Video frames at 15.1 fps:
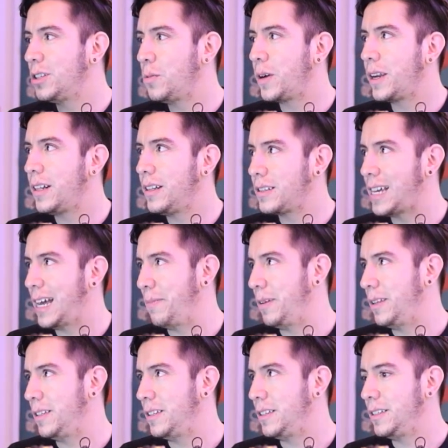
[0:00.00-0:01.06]
So what else
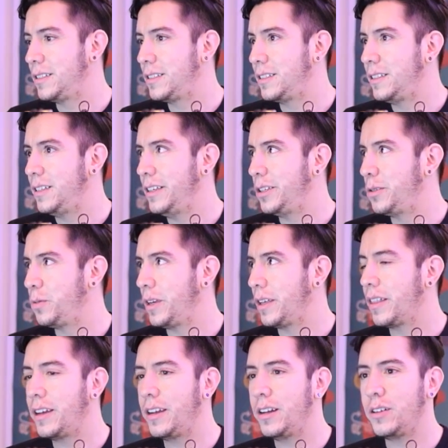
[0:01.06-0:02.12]
happened this
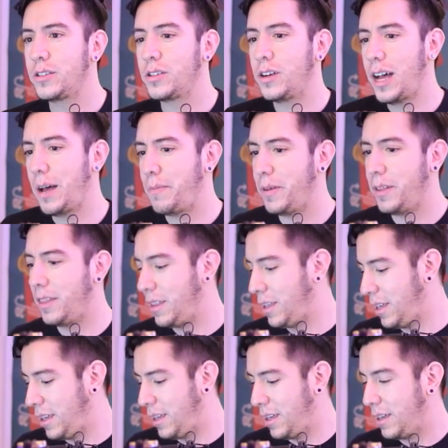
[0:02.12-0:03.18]
week? They also happened
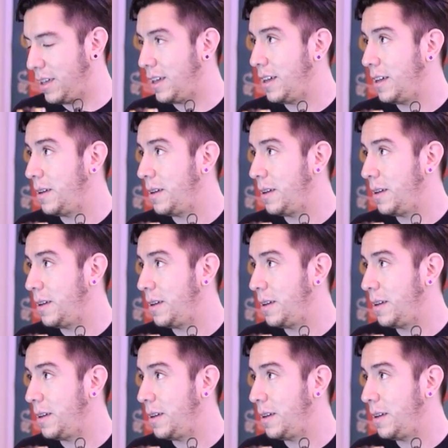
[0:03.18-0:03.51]
the